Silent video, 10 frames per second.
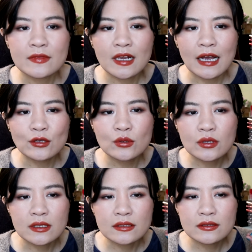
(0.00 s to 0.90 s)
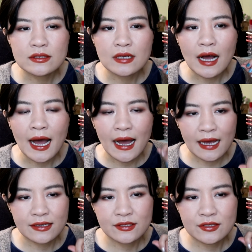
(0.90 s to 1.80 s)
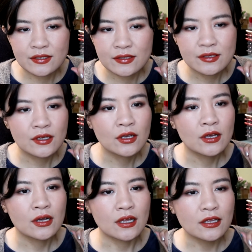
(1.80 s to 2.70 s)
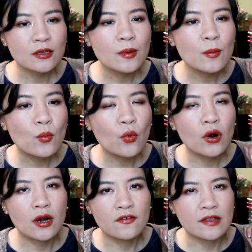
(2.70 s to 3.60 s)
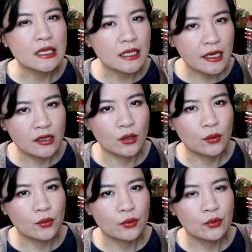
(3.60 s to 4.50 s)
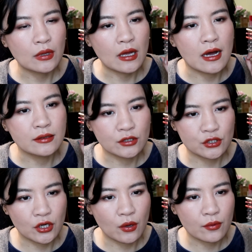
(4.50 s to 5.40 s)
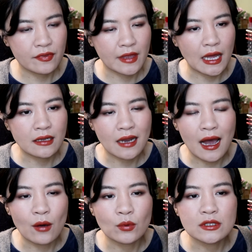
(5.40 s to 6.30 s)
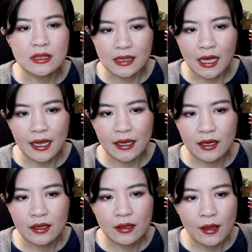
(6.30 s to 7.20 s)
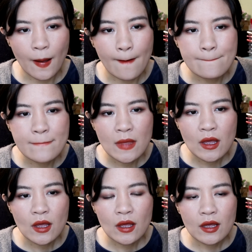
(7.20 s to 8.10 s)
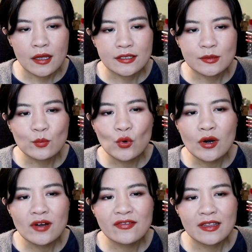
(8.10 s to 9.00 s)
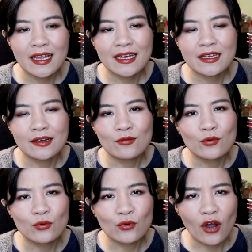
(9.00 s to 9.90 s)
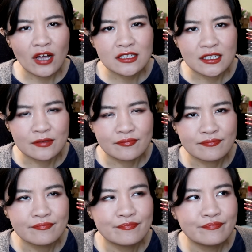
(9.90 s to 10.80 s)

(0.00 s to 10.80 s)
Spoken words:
I don't know, it has a little bit more of a yellow undertone than I would like. It's more of like a rotten